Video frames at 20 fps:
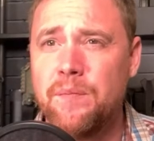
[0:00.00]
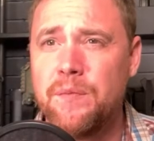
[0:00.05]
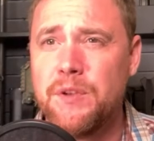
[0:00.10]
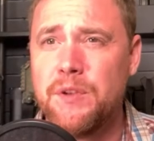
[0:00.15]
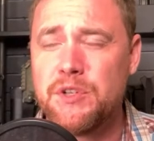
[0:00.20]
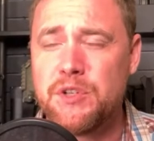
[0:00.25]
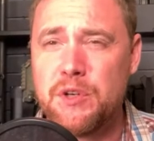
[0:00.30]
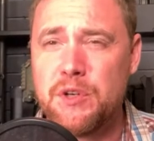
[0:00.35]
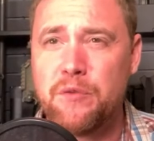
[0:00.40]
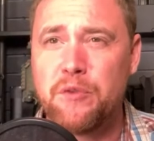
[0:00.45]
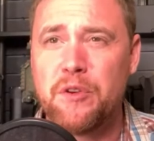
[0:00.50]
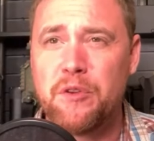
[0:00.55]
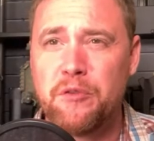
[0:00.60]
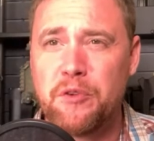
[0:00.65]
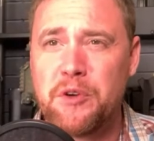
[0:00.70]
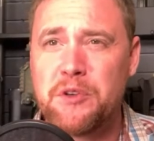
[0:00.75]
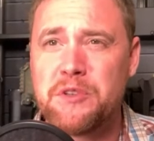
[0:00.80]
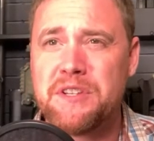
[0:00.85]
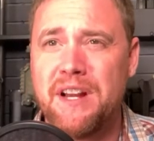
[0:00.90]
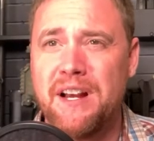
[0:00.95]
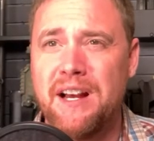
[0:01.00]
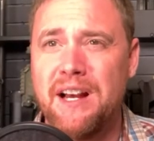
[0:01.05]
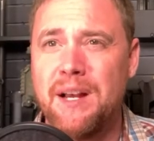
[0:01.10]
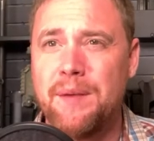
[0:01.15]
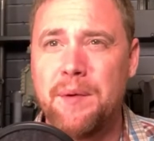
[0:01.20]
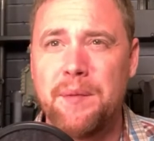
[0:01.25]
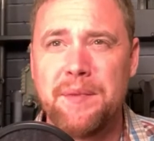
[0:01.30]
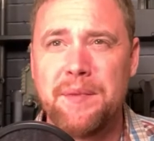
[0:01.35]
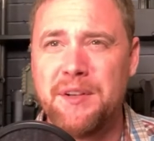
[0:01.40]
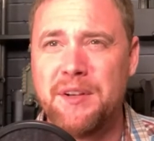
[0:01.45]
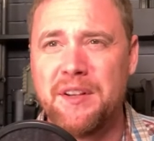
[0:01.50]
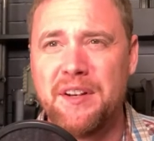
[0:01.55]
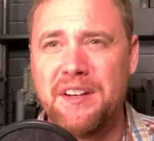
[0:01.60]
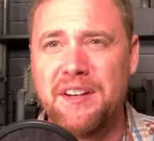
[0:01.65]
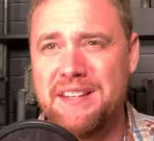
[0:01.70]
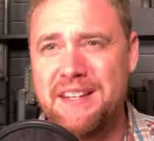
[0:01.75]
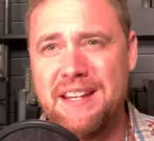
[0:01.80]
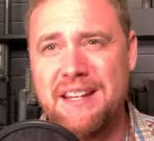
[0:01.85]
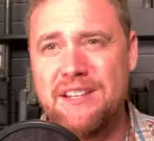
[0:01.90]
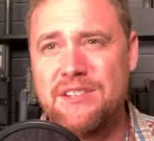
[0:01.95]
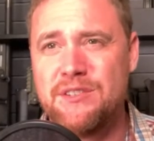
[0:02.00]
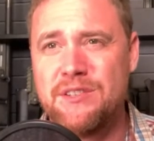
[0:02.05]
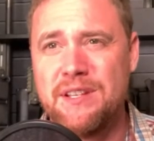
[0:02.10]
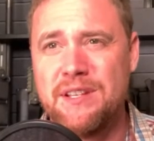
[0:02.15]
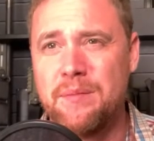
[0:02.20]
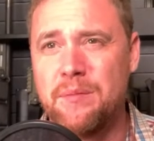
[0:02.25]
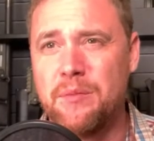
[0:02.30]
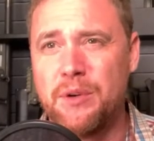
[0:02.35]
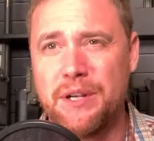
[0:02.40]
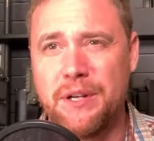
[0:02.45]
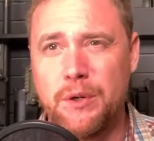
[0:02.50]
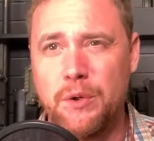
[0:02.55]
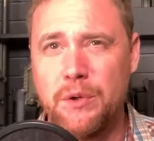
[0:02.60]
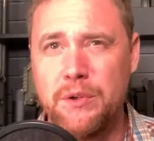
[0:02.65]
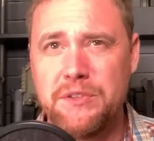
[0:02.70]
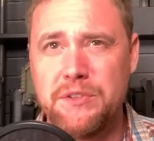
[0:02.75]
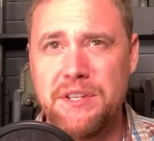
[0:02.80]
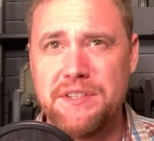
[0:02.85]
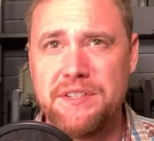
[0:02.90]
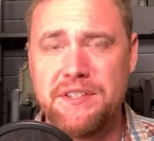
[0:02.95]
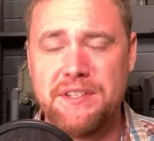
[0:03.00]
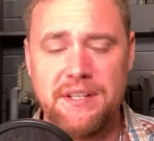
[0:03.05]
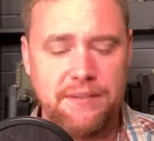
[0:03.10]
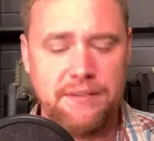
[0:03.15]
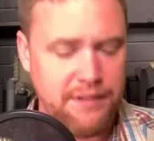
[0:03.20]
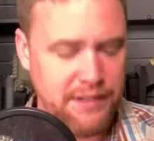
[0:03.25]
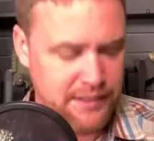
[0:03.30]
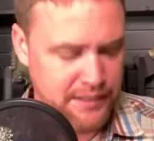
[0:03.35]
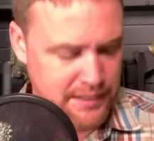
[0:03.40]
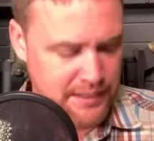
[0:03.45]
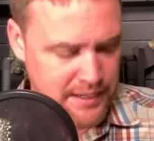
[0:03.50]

shoot for the first time. I mean, you're going to teach them recoil sensitivity.